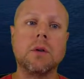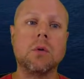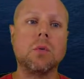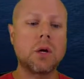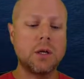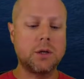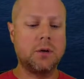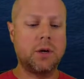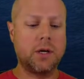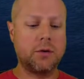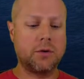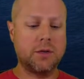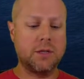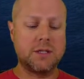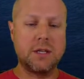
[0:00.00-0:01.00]
And the working
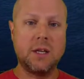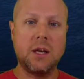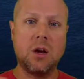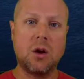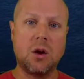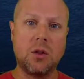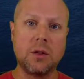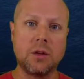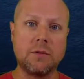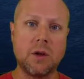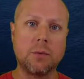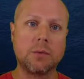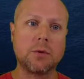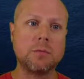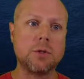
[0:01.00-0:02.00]
directory is sitting on the
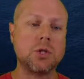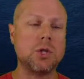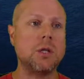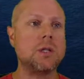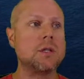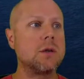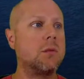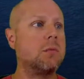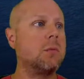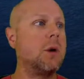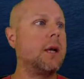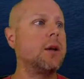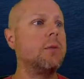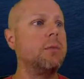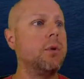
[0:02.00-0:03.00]
developer's machine. So
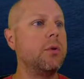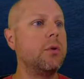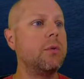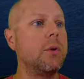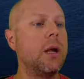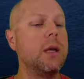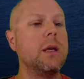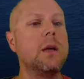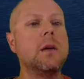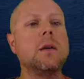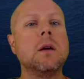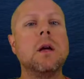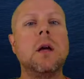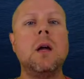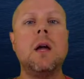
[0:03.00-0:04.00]
my computer right
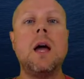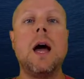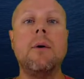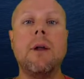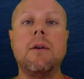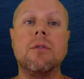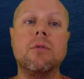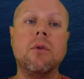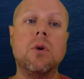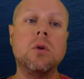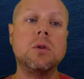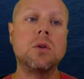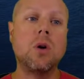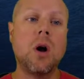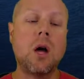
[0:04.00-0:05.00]
here, I would have a
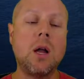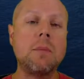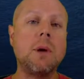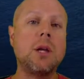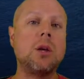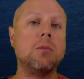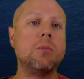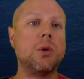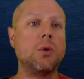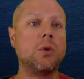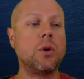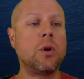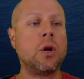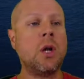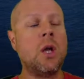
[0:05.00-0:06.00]
folder on my
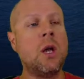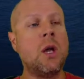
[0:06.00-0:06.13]
computer,